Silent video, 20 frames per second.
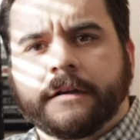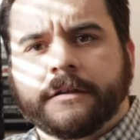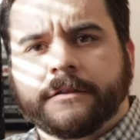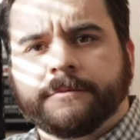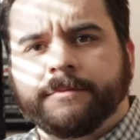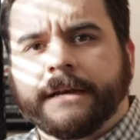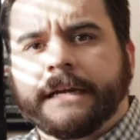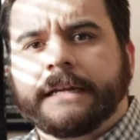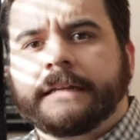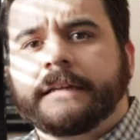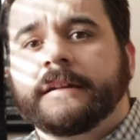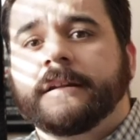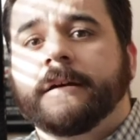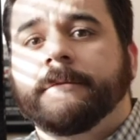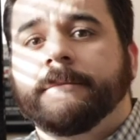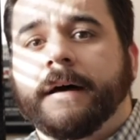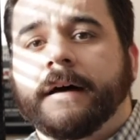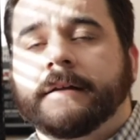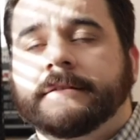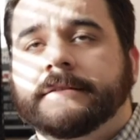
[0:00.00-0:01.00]
explained it
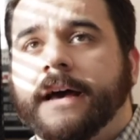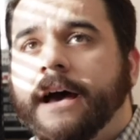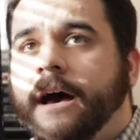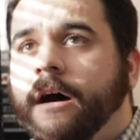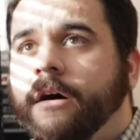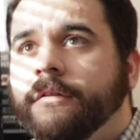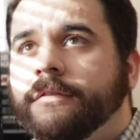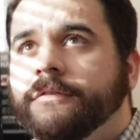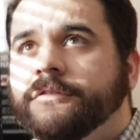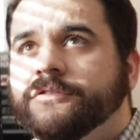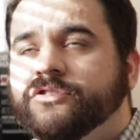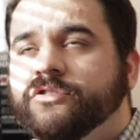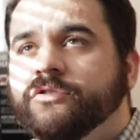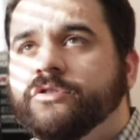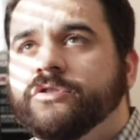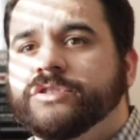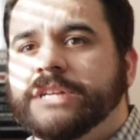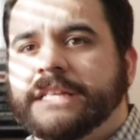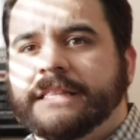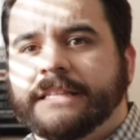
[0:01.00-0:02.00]
about how the
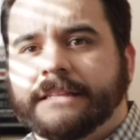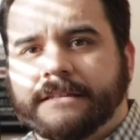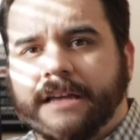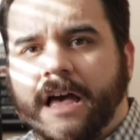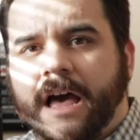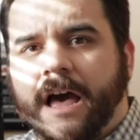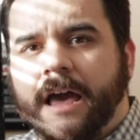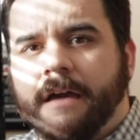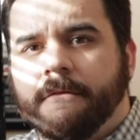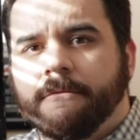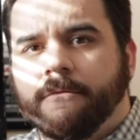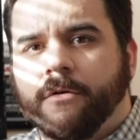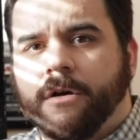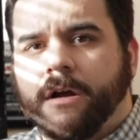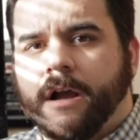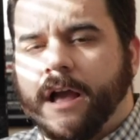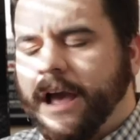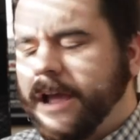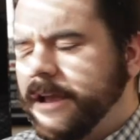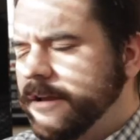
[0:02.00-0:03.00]
studios at the time
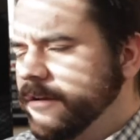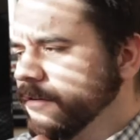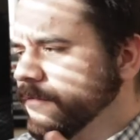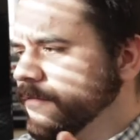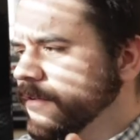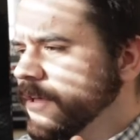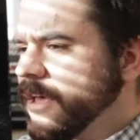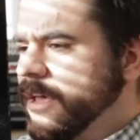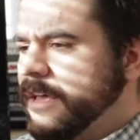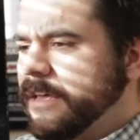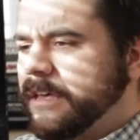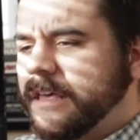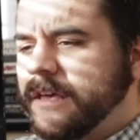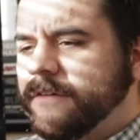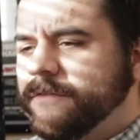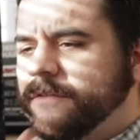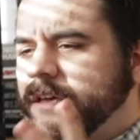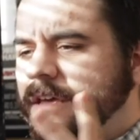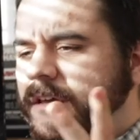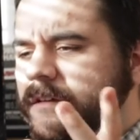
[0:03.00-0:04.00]
were kind of
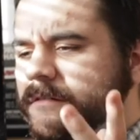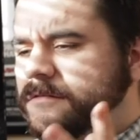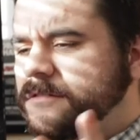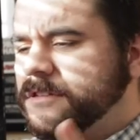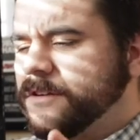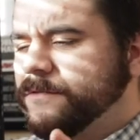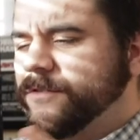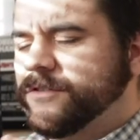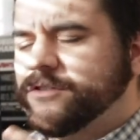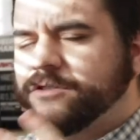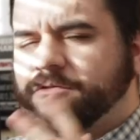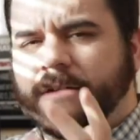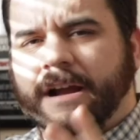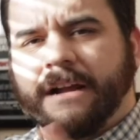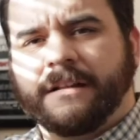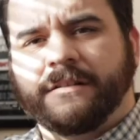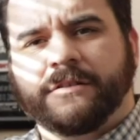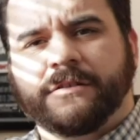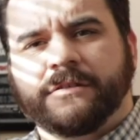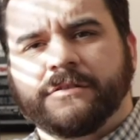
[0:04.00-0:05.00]
giving different
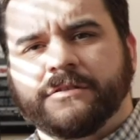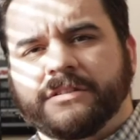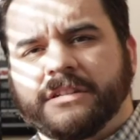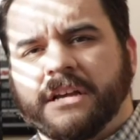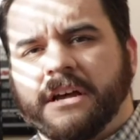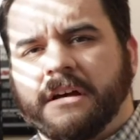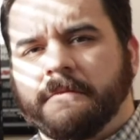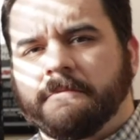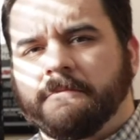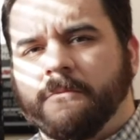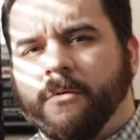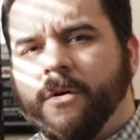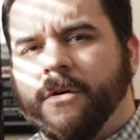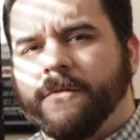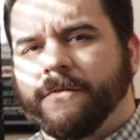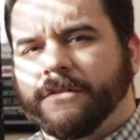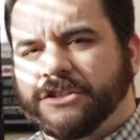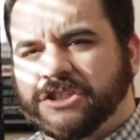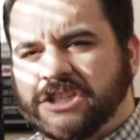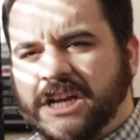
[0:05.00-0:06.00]
directors uh, more
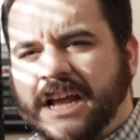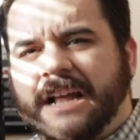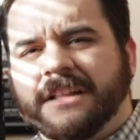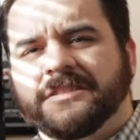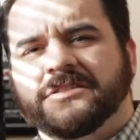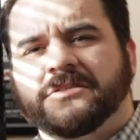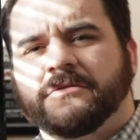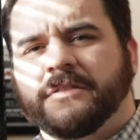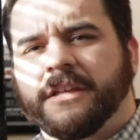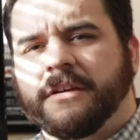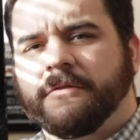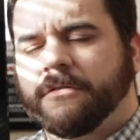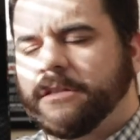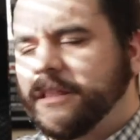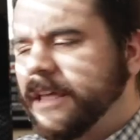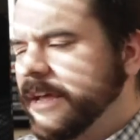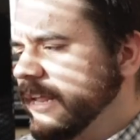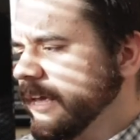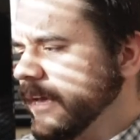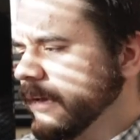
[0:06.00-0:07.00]
of a chance or they were
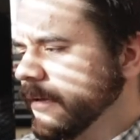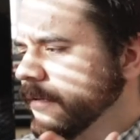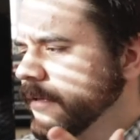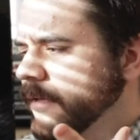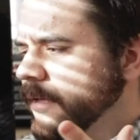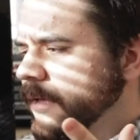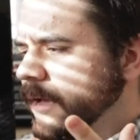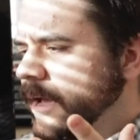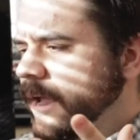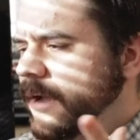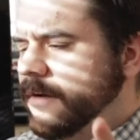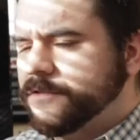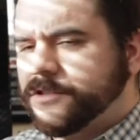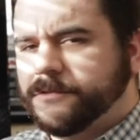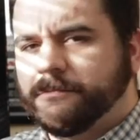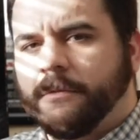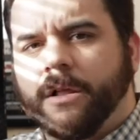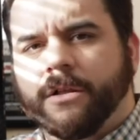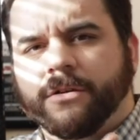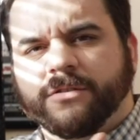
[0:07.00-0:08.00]
letting kind of
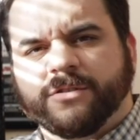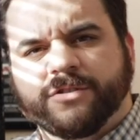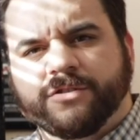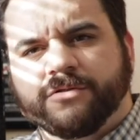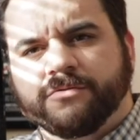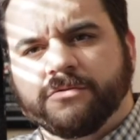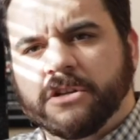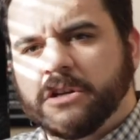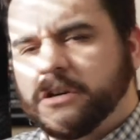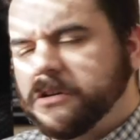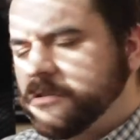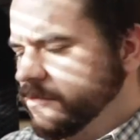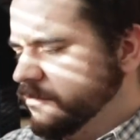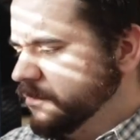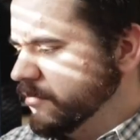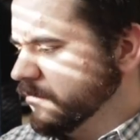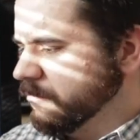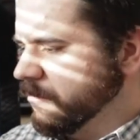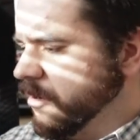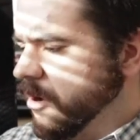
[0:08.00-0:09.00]
smaller
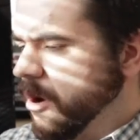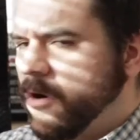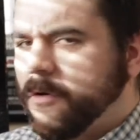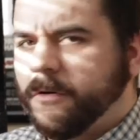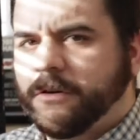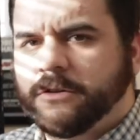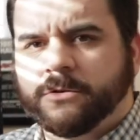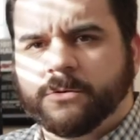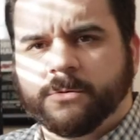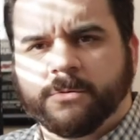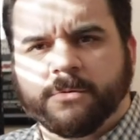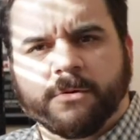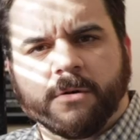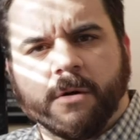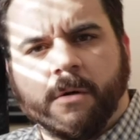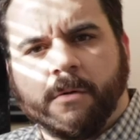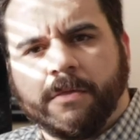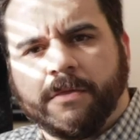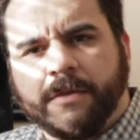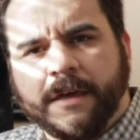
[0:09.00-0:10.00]
studios go and do their
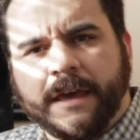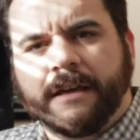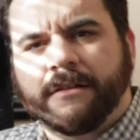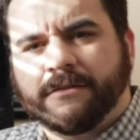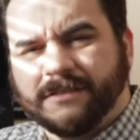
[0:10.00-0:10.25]
own thing.